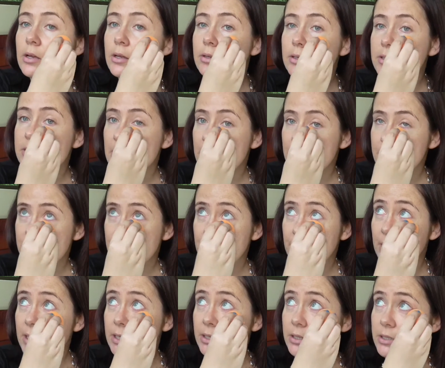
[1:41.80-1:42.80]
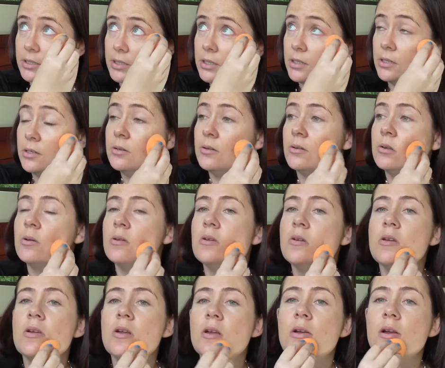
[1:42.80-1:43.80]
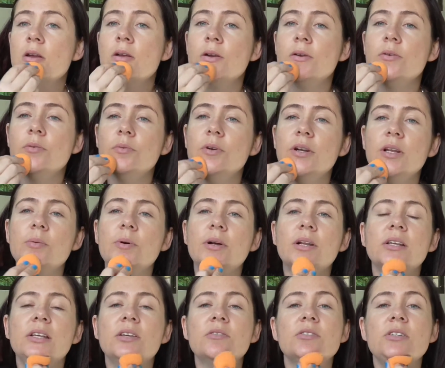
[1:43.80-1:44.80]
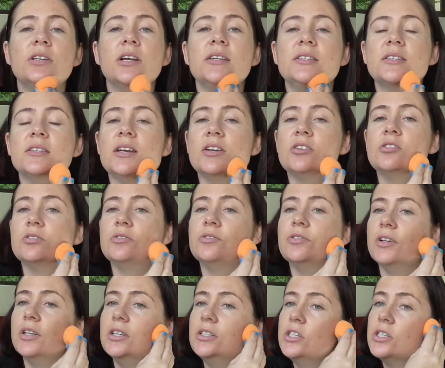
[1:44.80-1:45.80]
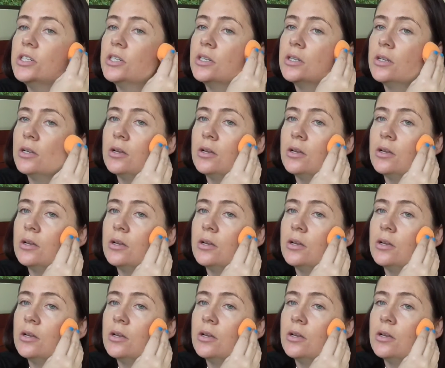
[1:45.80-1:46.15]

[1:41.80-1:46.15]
This helps blend it really well and gives a nice natural finish.